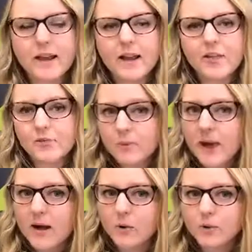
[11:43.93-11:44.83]

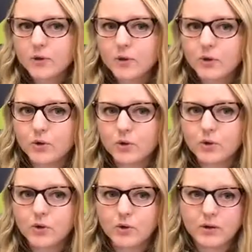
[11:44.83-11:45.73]
Throughout
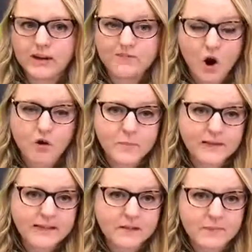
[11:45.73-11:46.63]
your
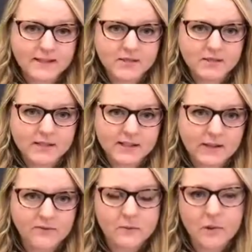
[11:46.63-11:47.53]
involvement in the mentoring
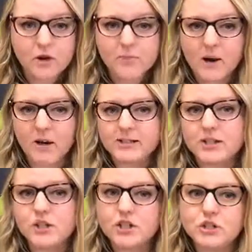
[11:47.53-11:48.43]
scheme for both
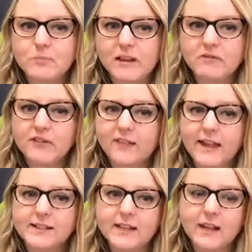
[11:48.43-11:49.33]
parties, you should be
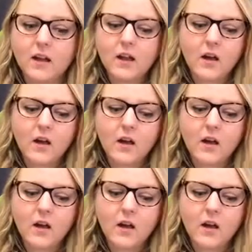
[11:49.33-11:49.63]
reflecting